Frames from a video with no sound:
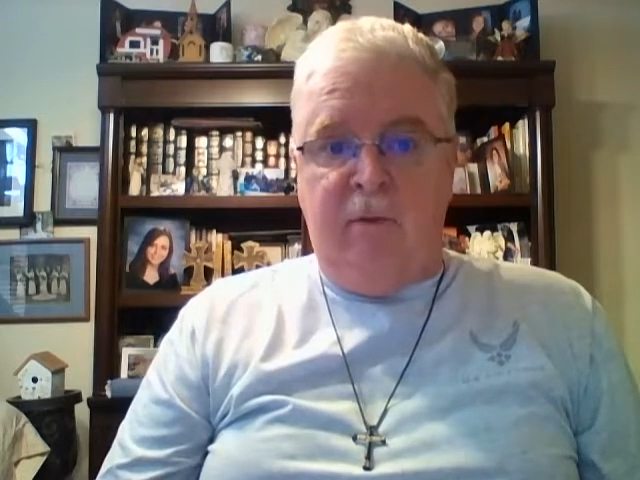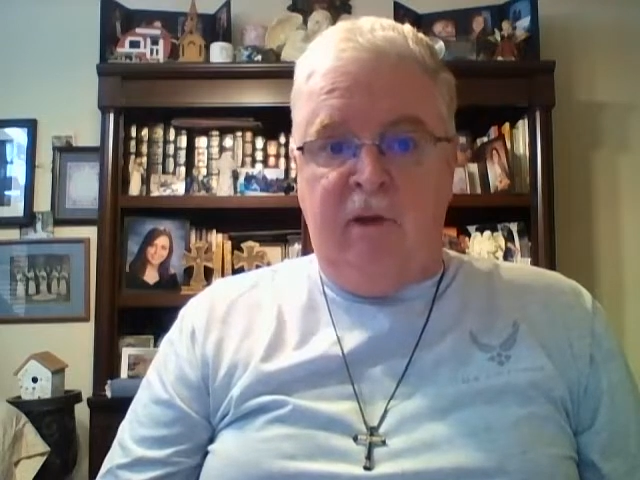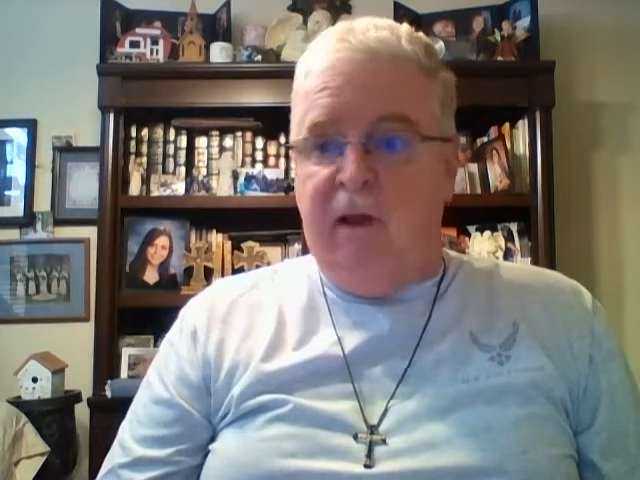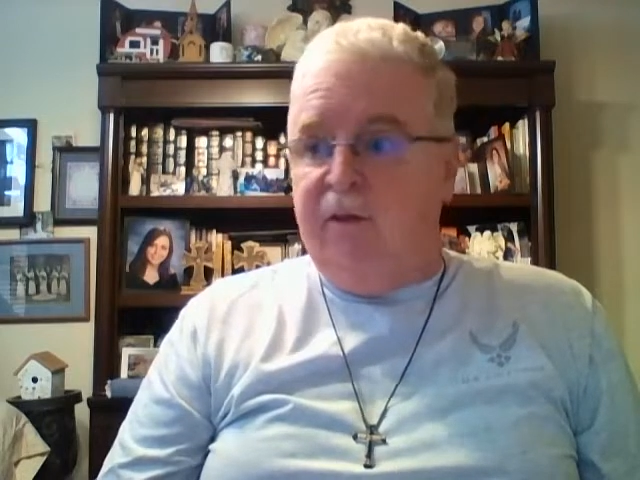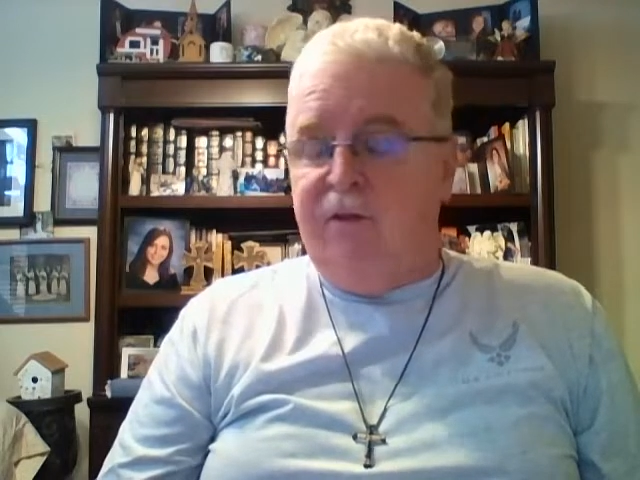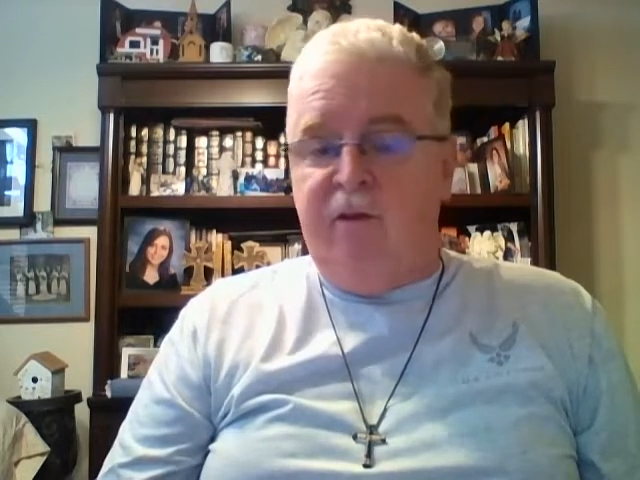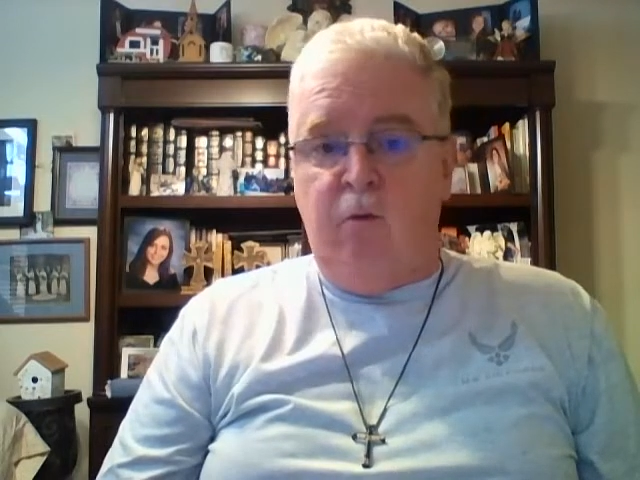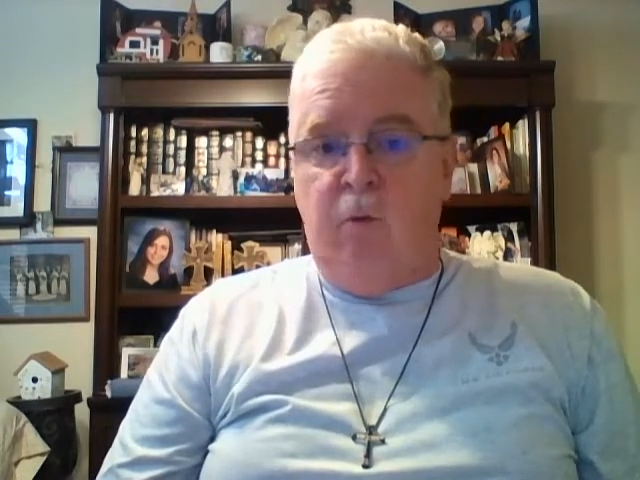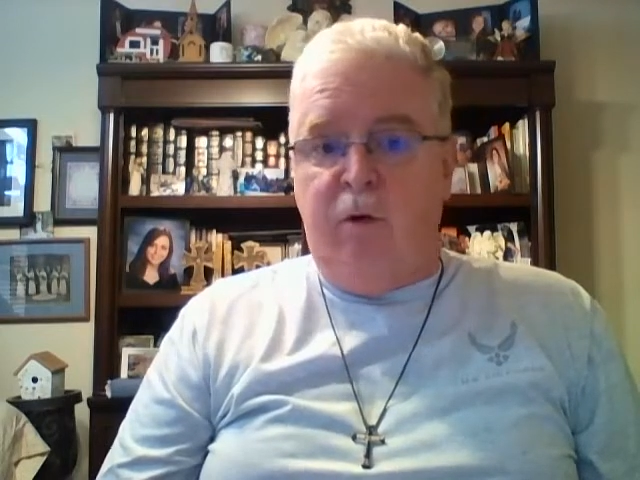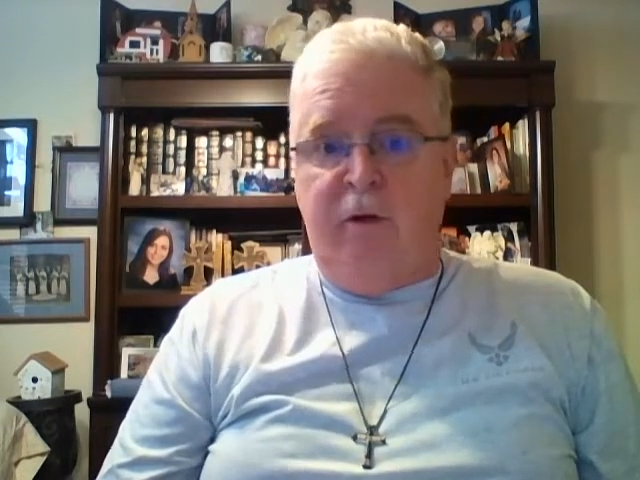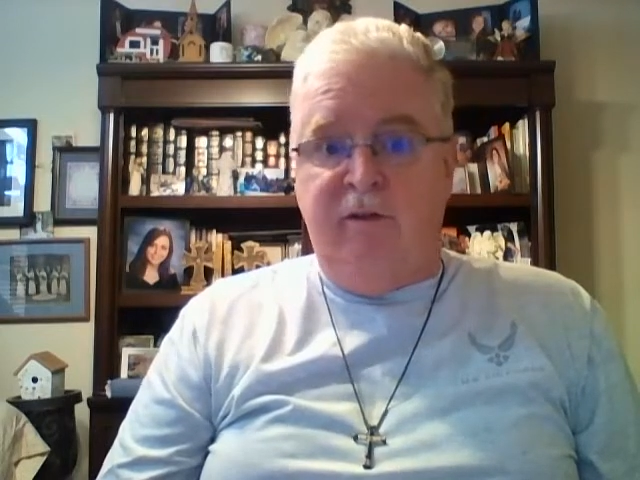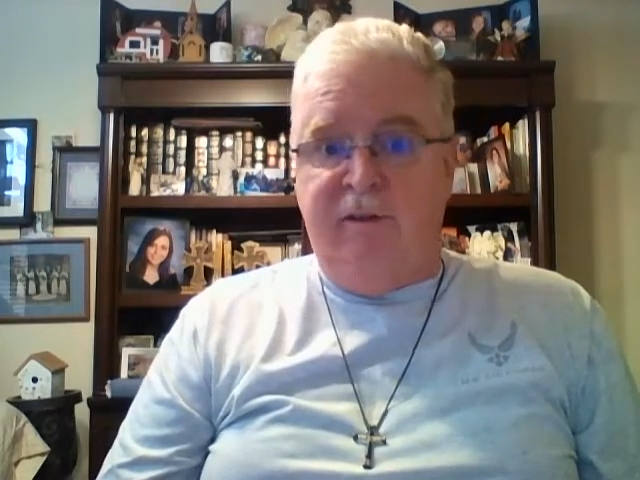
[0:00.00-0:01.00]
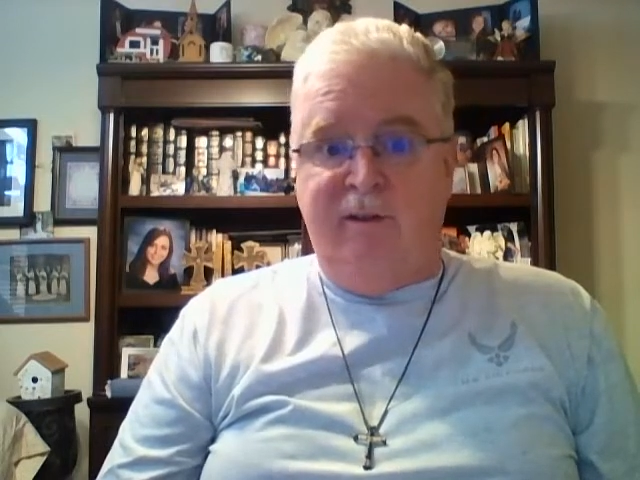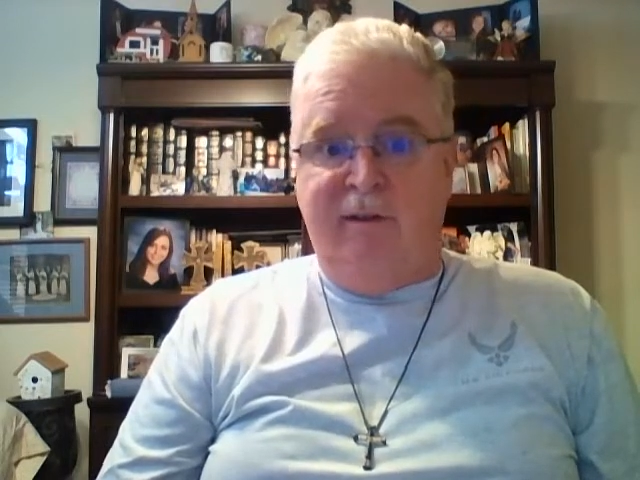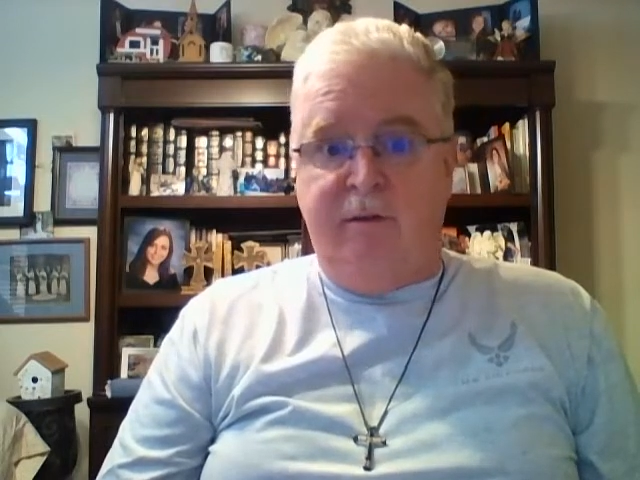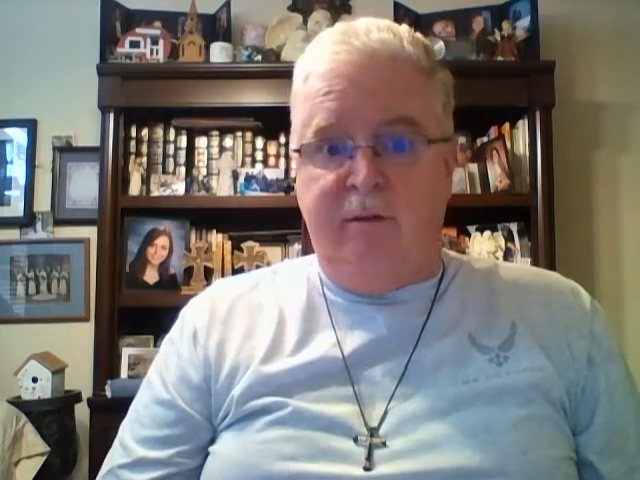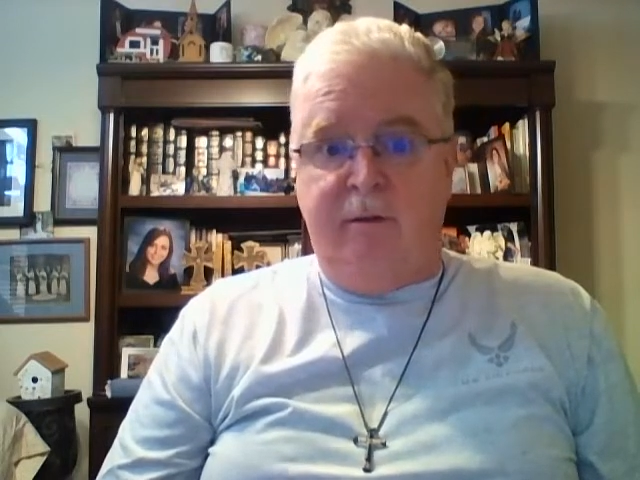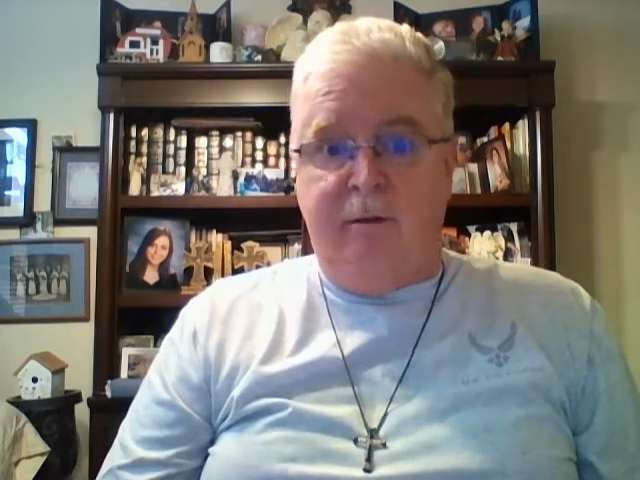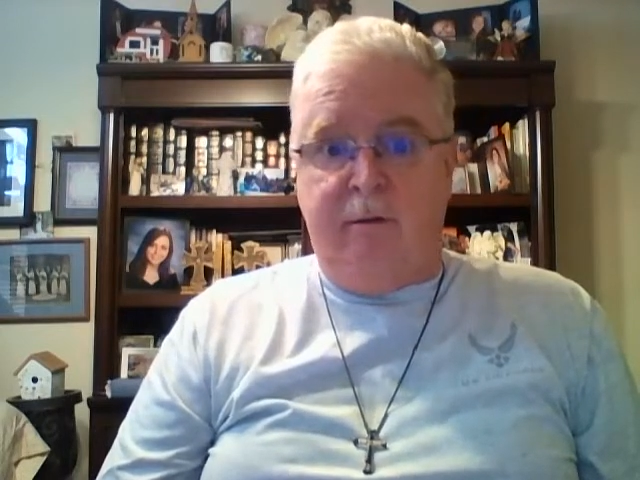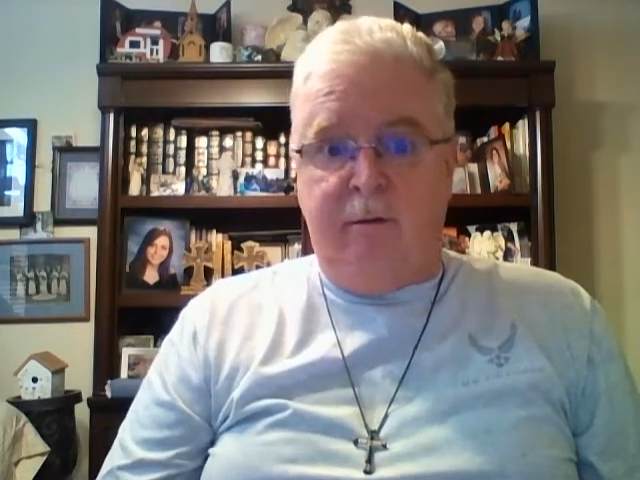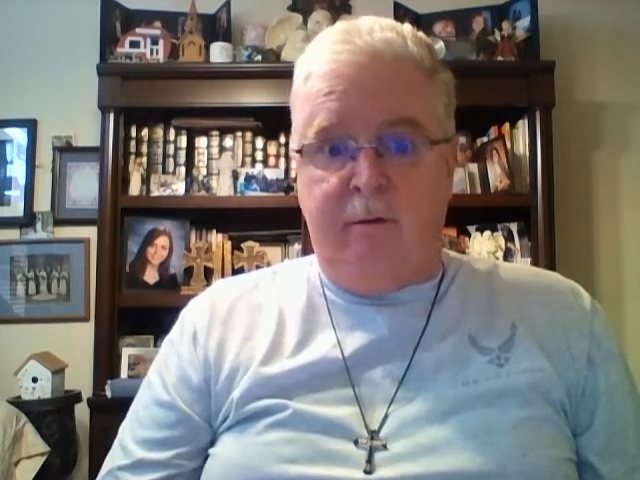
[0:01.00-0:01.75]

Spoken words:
nothing would exist.